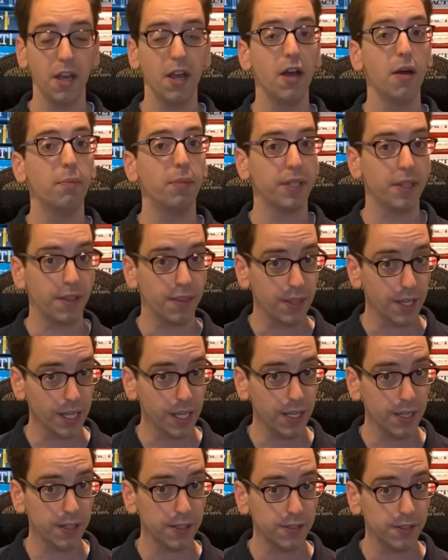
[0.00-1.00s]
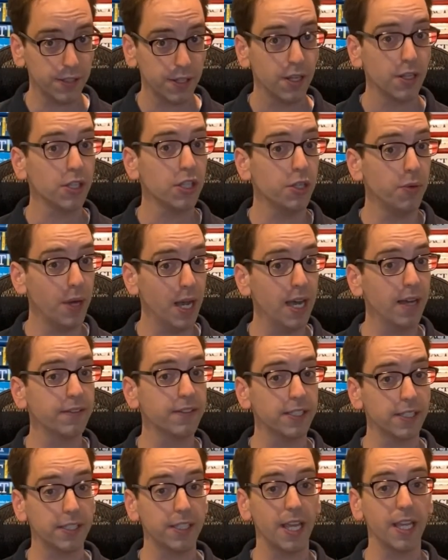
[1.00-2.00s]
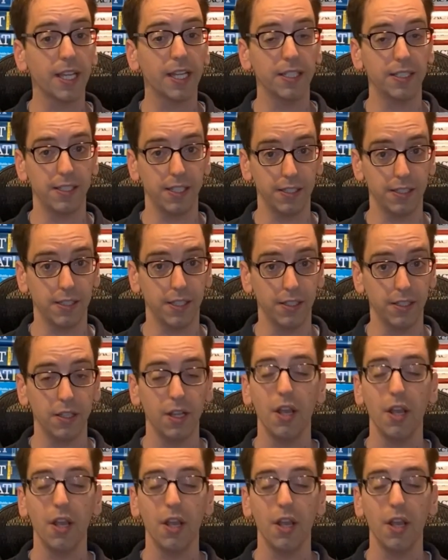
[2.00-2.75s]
But the thing is, you have to stay consistent.